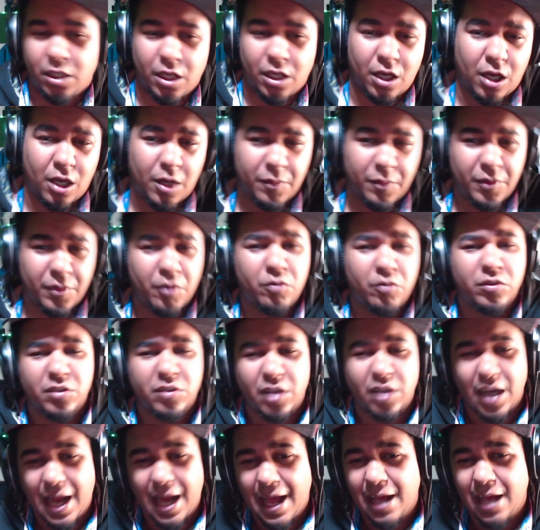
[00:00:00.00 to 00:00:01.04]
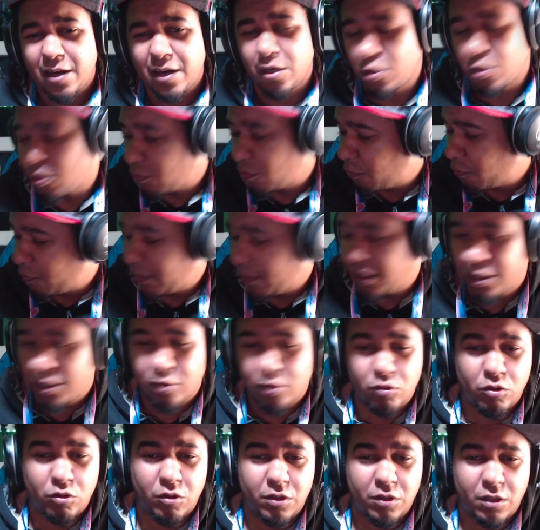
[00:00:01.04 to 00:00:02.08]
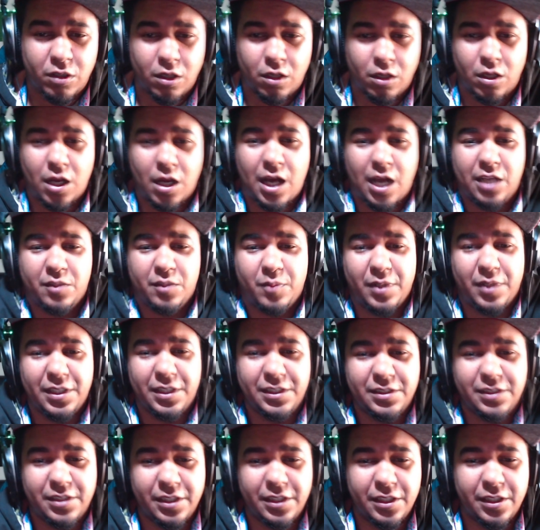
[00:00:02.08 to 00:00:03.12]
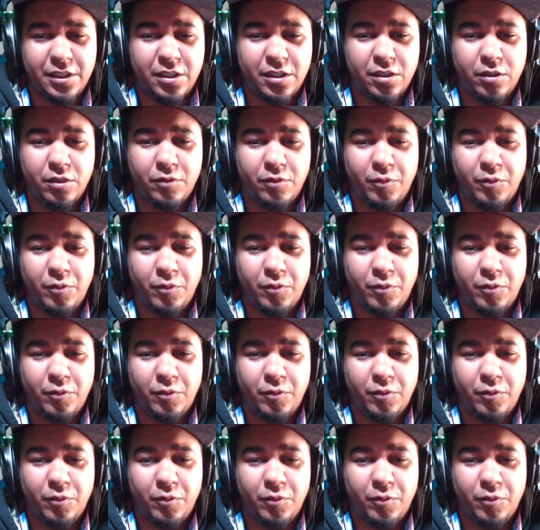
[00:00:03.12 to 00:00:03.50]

There was a lot of really cool cosplays there.